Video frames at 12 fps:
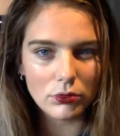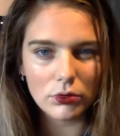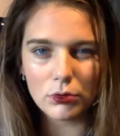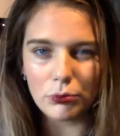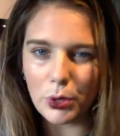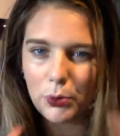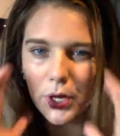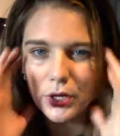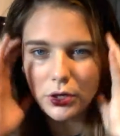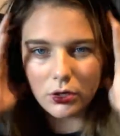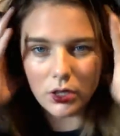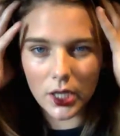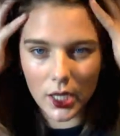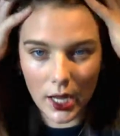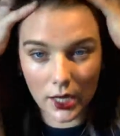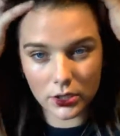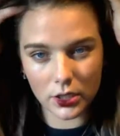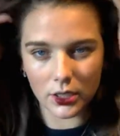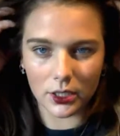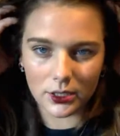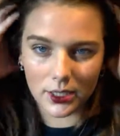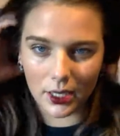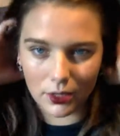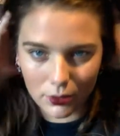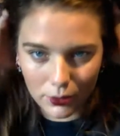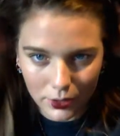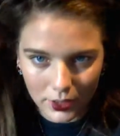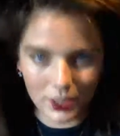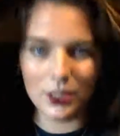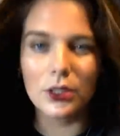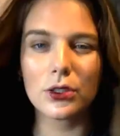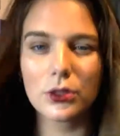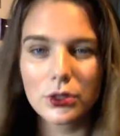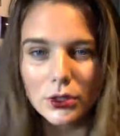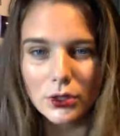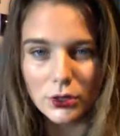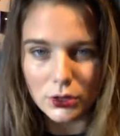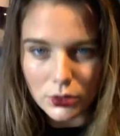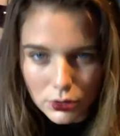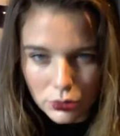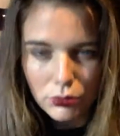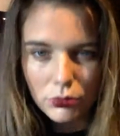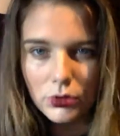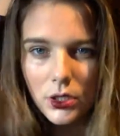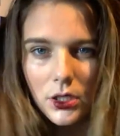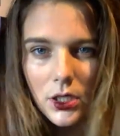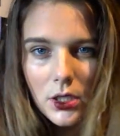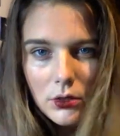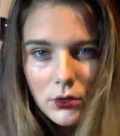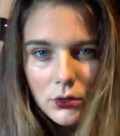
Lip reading: Well, maybe I do. Like, actually, it looks kind of cool. Let's see.